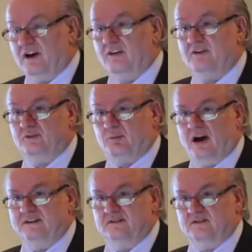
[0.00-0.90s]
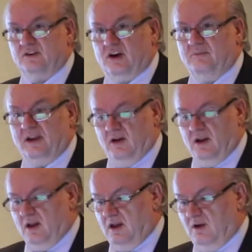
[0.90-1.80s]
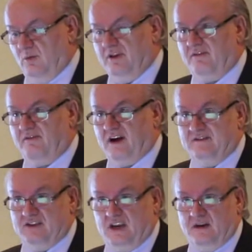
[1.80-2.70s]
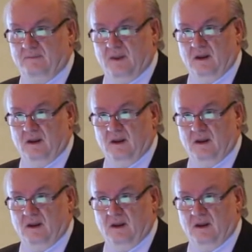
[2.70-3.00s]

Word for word: other surprises are coming with 5G.